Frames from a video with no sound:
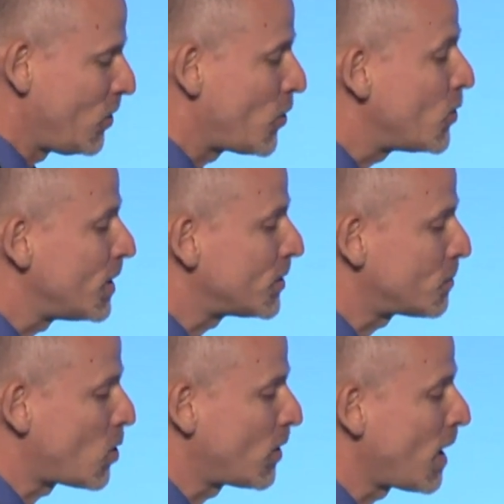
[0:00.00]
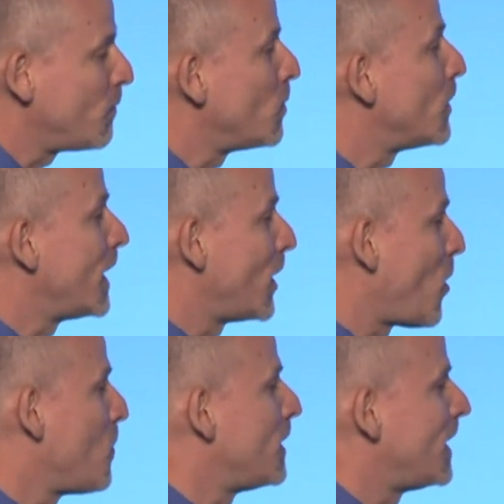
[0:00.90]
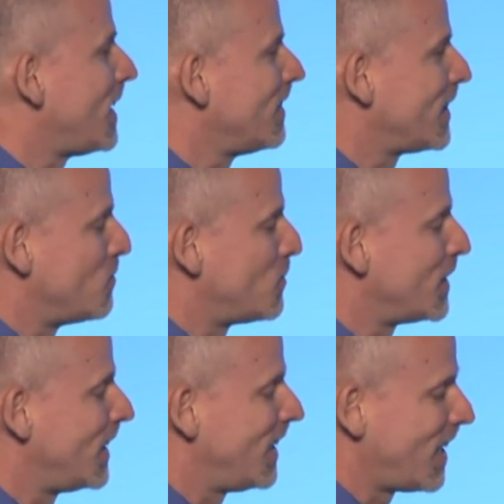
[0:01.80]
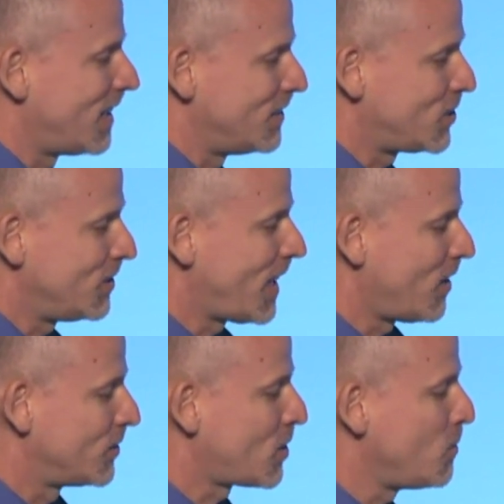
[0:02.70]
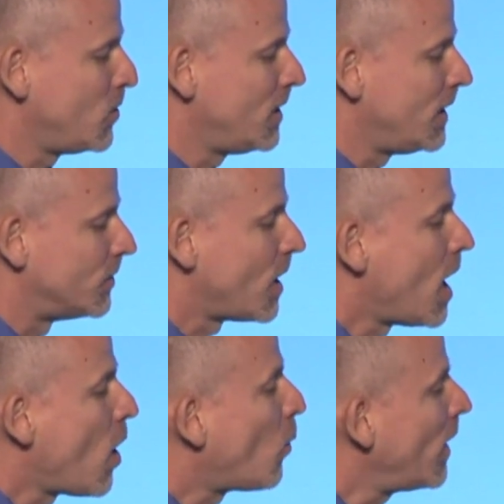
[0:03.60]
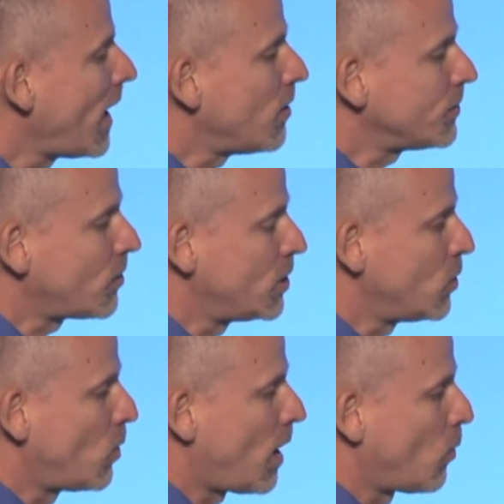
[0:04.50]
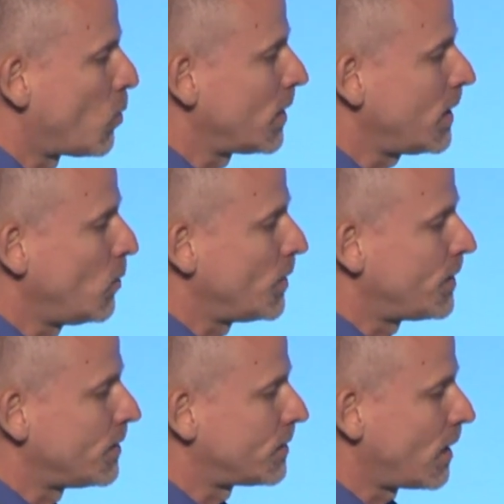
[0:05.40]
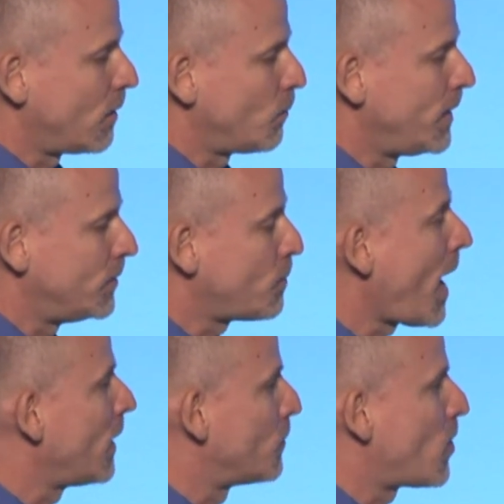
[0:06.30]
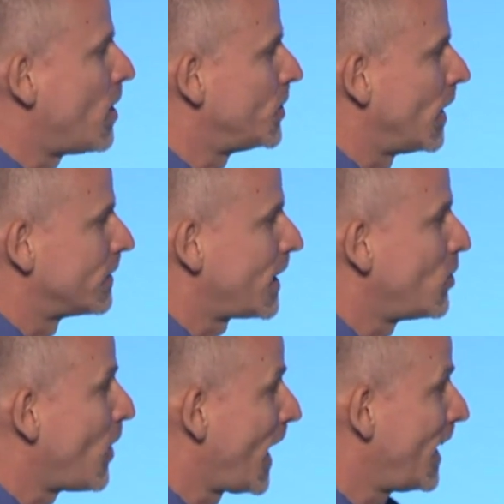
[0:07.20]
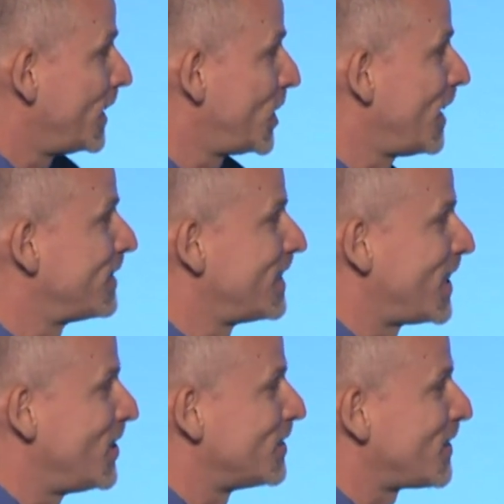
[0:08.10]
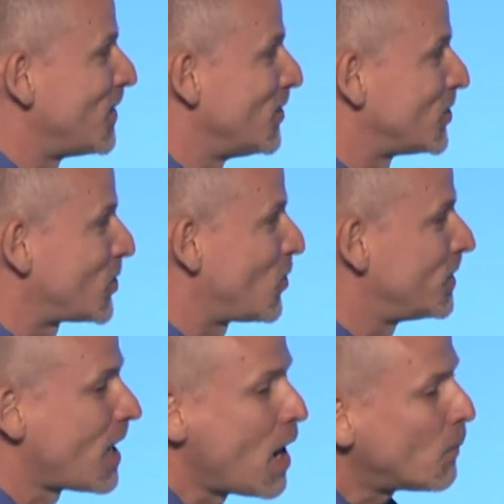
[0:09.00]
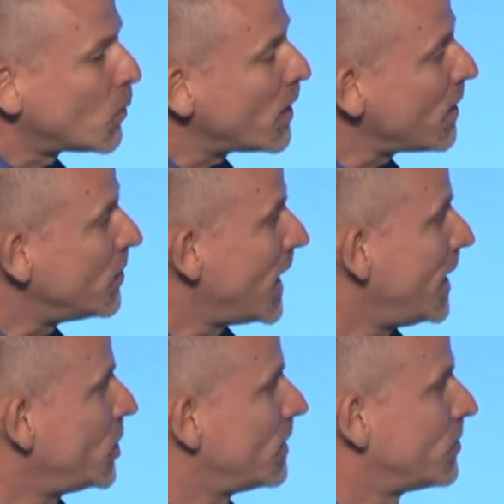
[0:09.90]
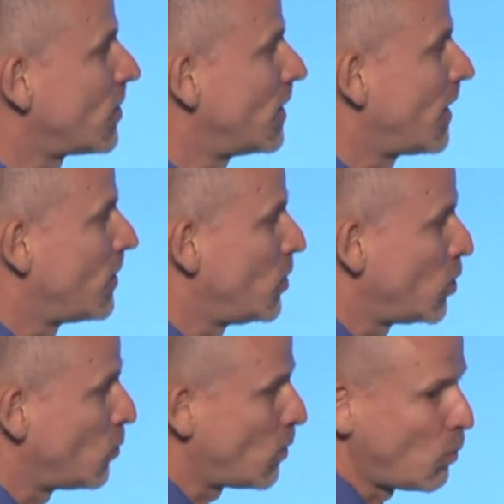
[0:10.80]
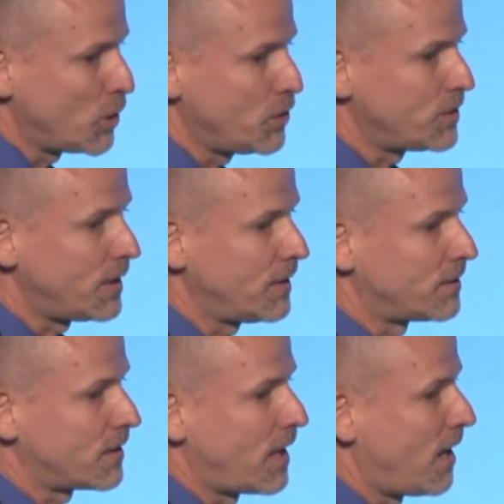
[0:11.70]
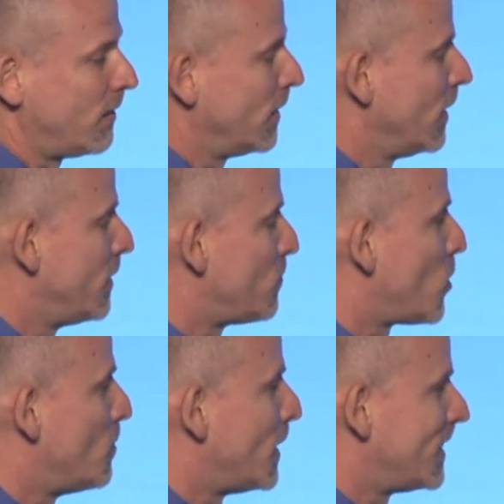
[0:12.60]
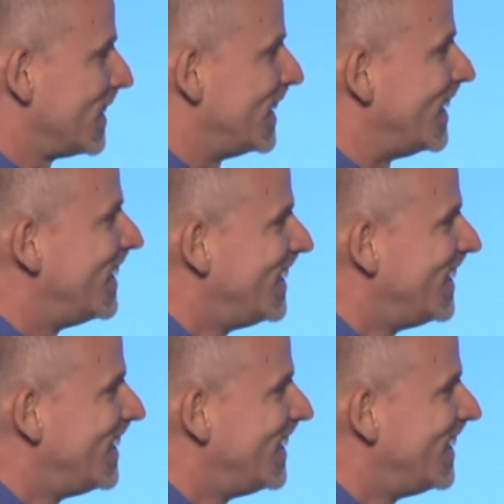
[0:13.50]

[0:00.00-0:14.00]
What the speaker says: through this program you're bringing hope and healing and bringing to those communities. Where else are you working with this these pilot projects? I know I had a chance to hear some of those stories, but what other nations are you using this Live More Abundantly?